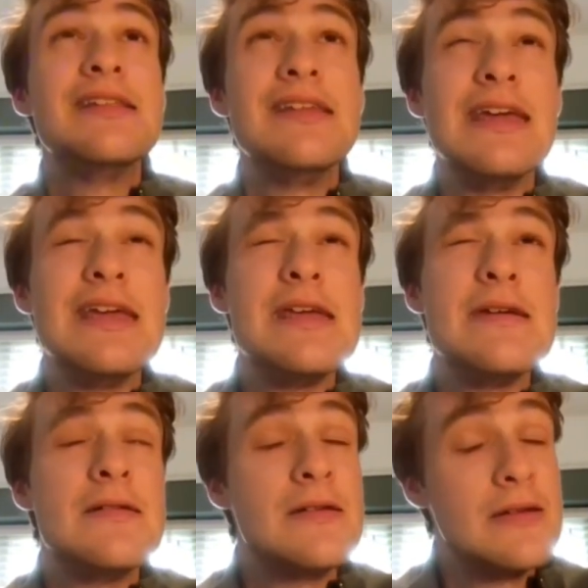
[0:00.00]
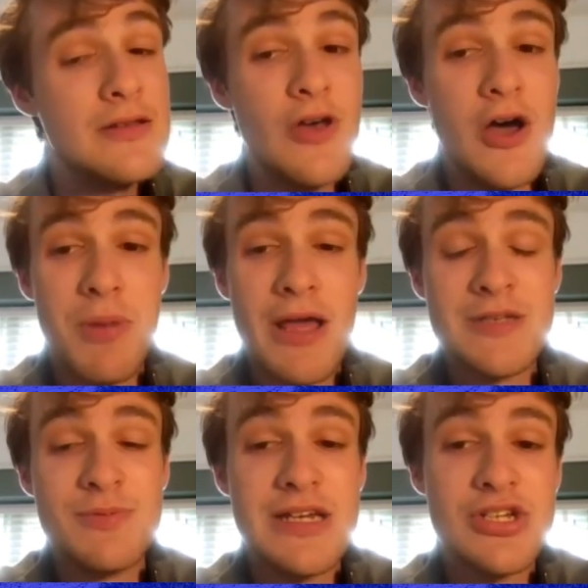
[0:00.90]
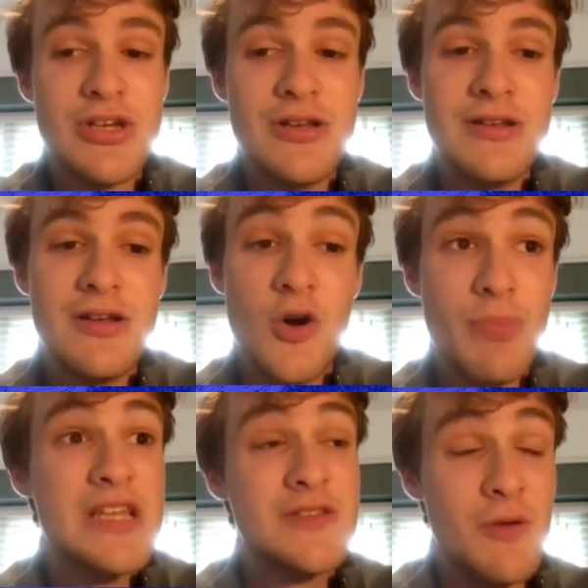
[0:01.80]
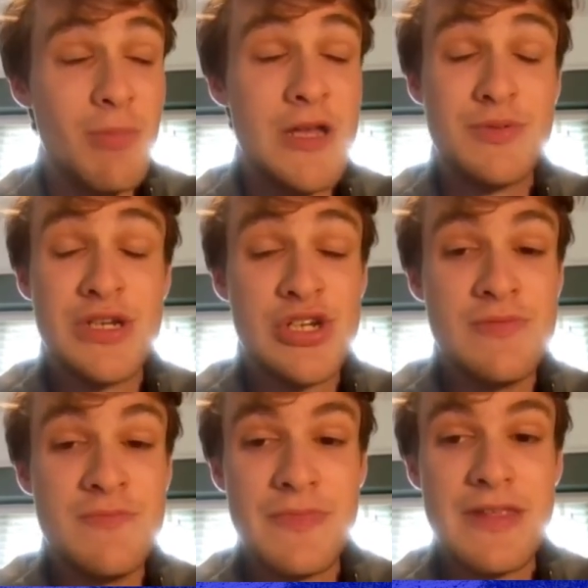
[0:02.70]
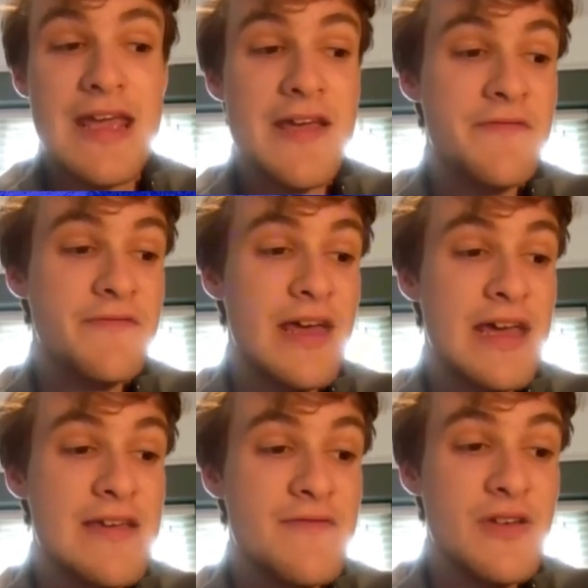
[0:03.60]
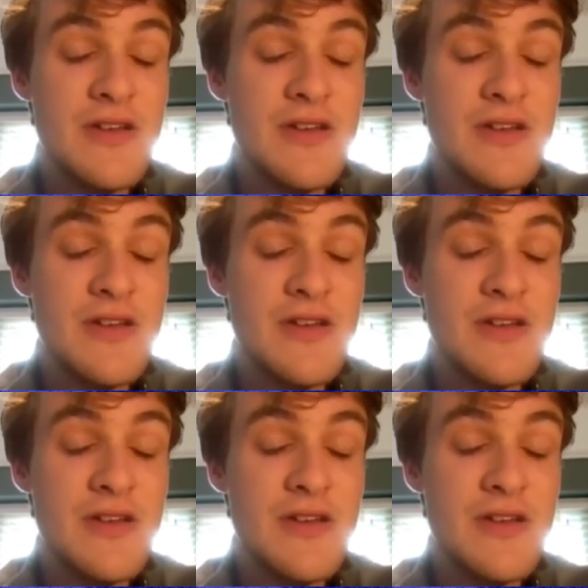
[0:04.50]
the third place position or best third place position if they've